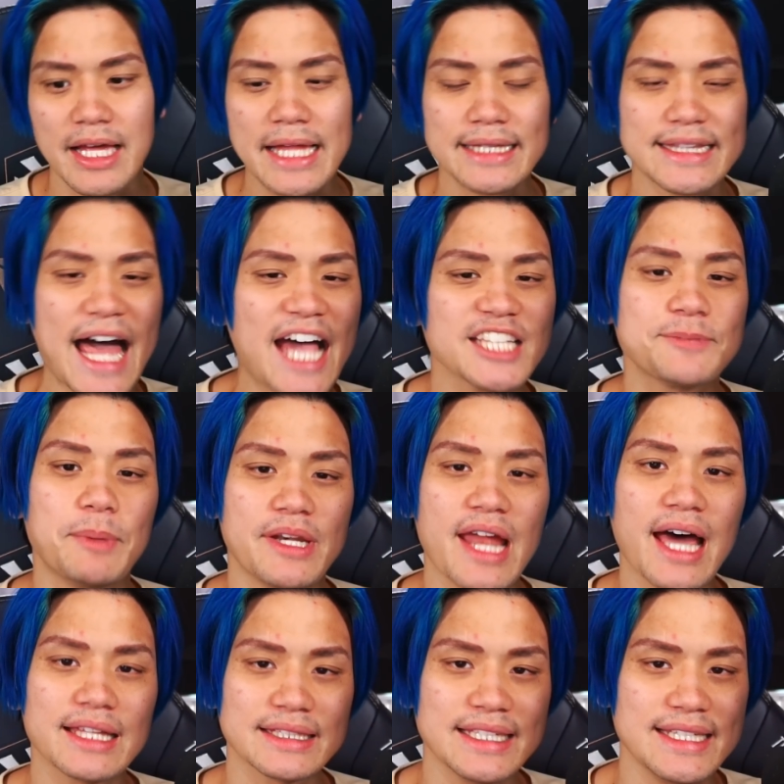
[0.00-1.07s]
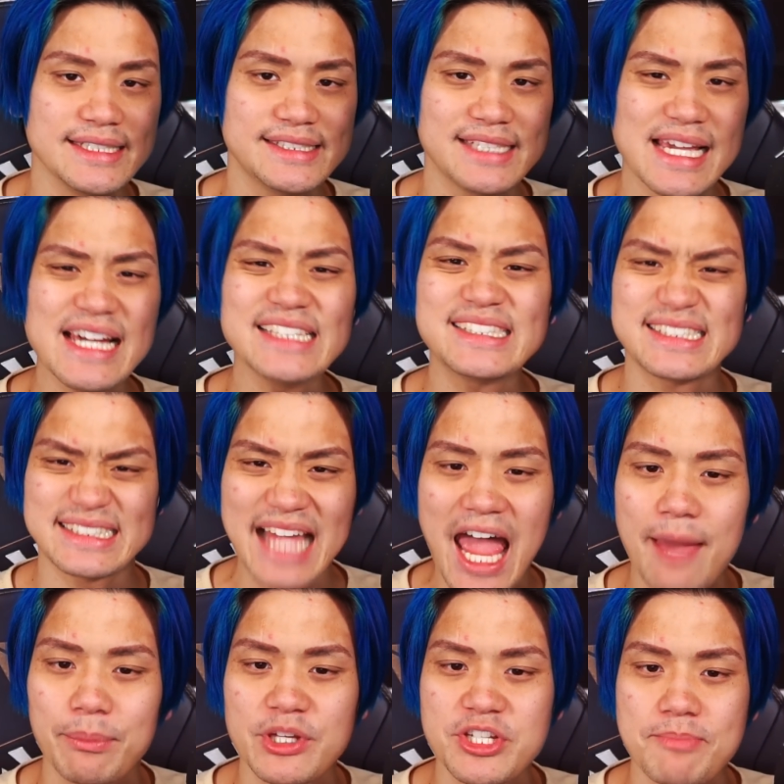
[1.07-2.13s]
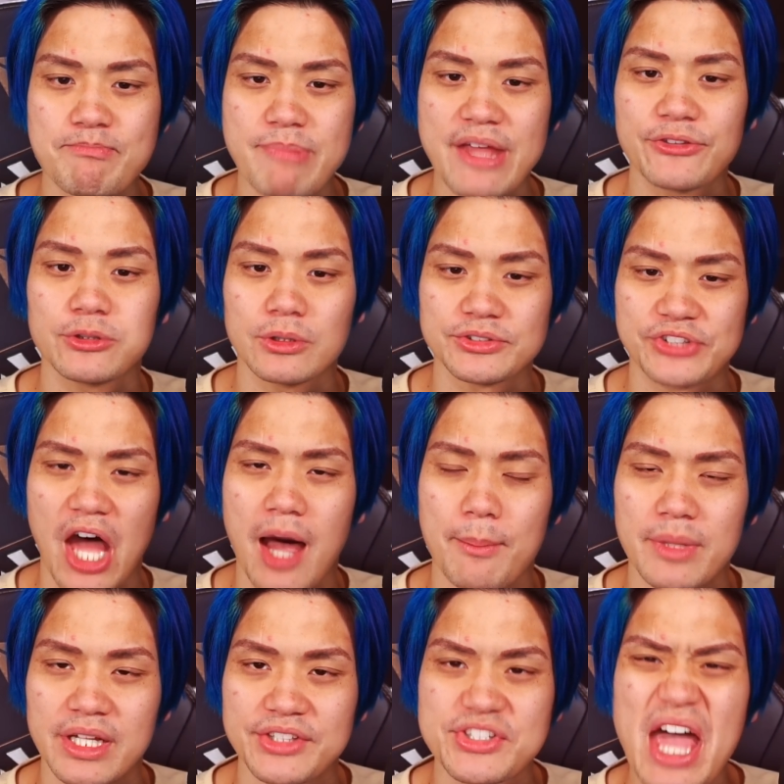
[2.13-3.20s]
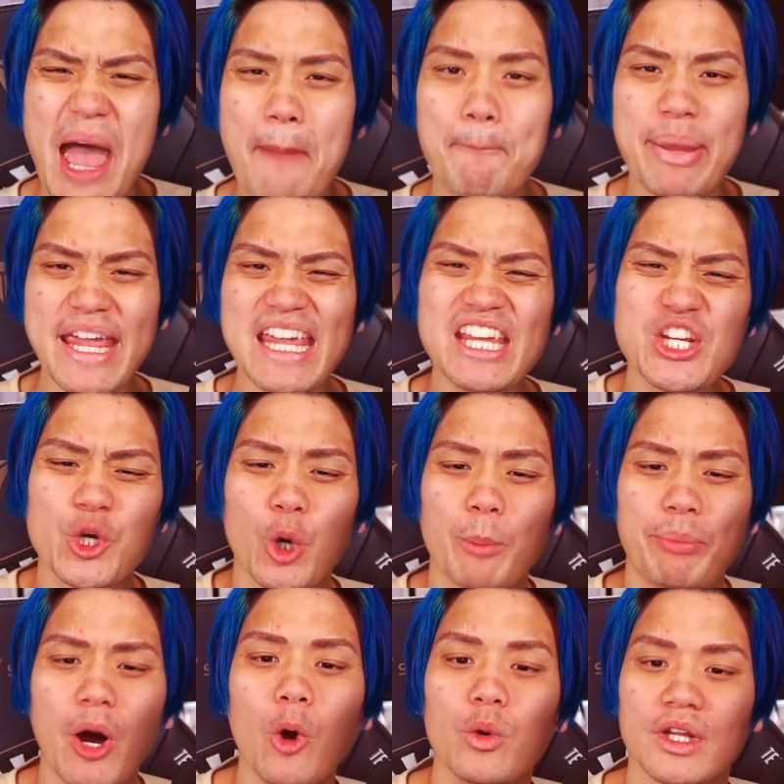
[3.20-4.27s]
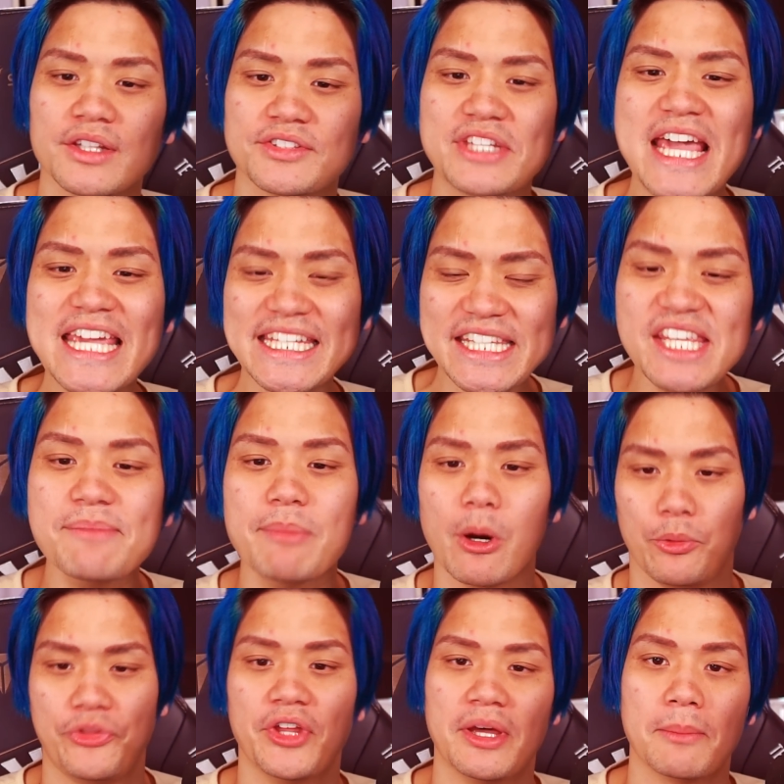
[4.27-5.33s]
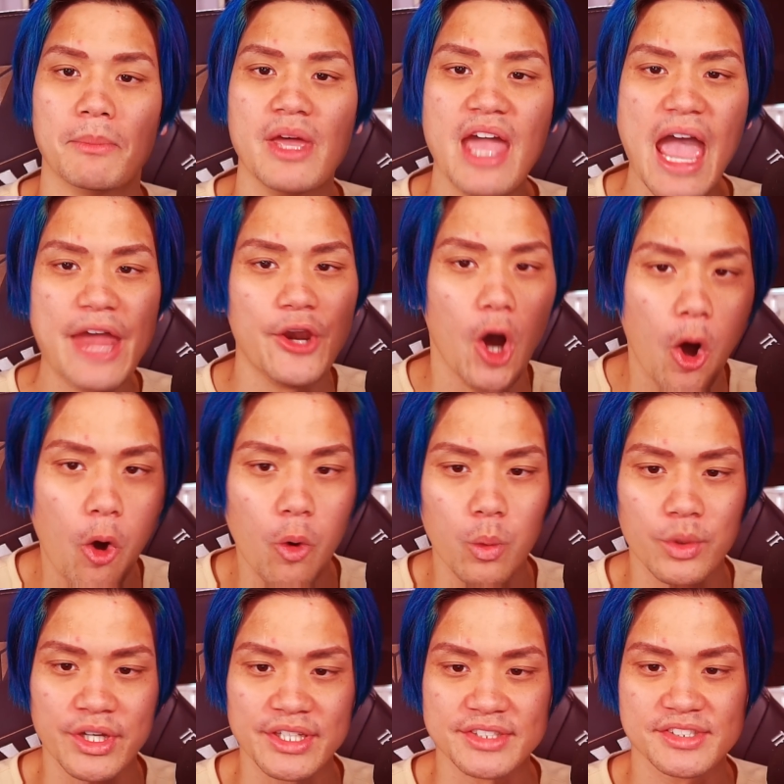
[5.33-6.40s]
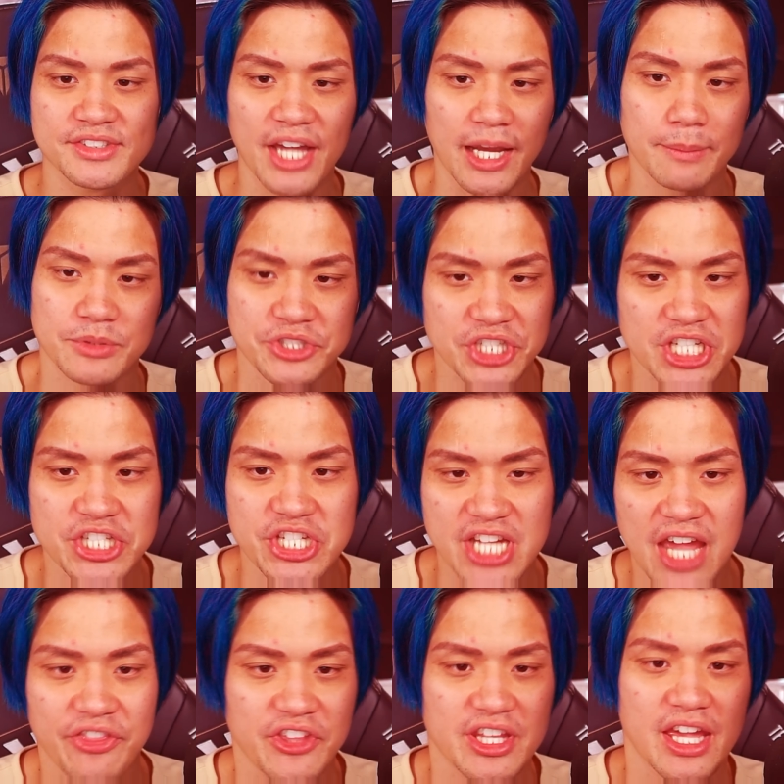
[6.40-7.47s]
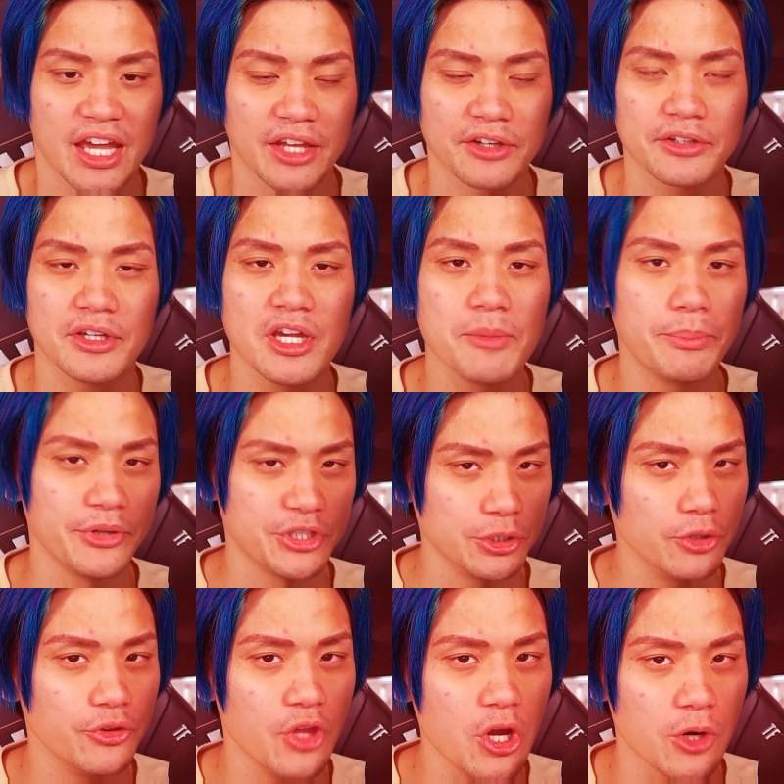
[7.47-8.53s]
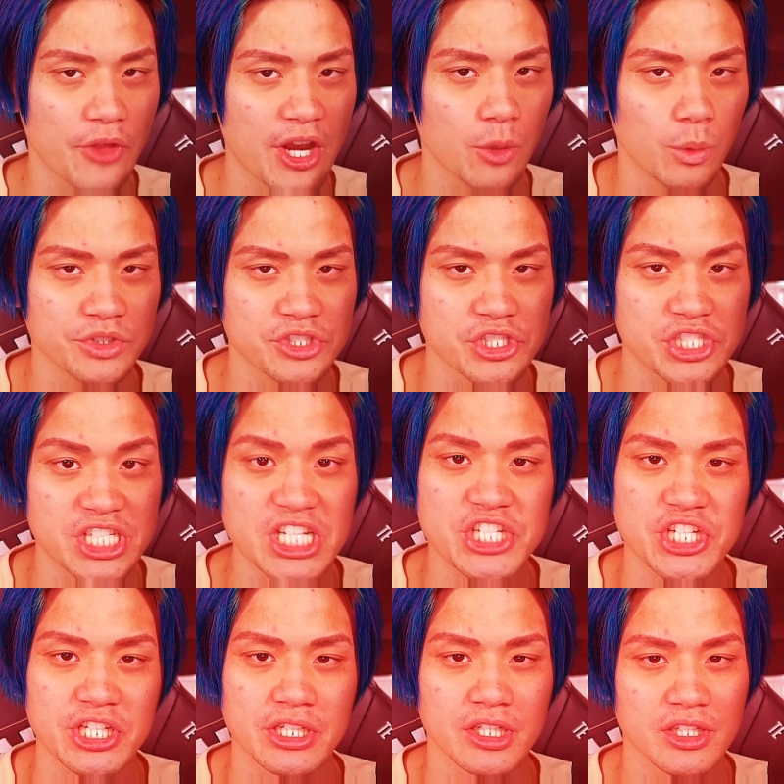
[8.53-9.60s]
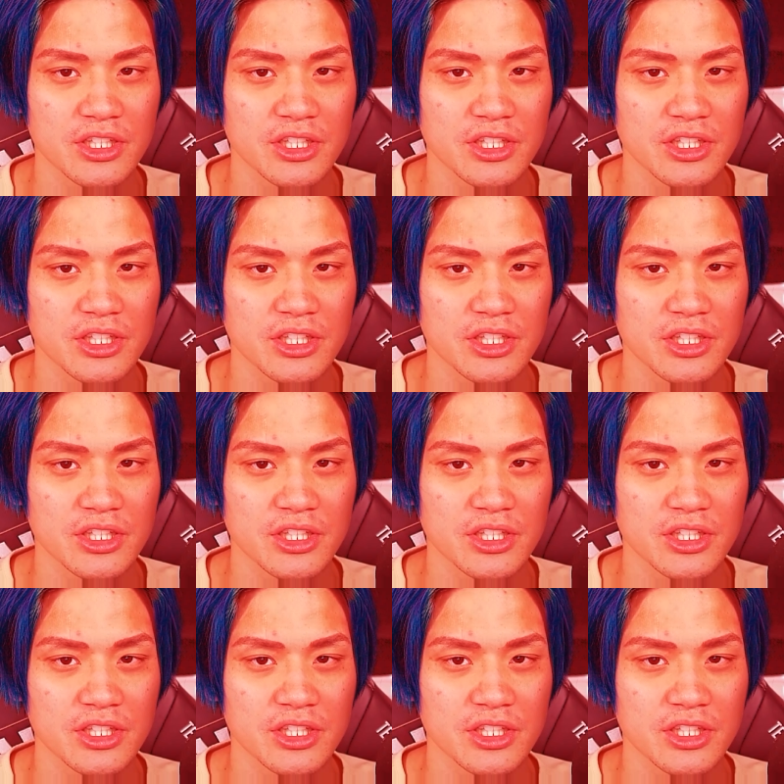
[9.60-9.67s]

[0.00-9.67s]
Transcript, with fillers: Last but not least, establish mental dominance. Ping your opponents, emote them, and always type GG at the end. But you'll know that it wasn't GG.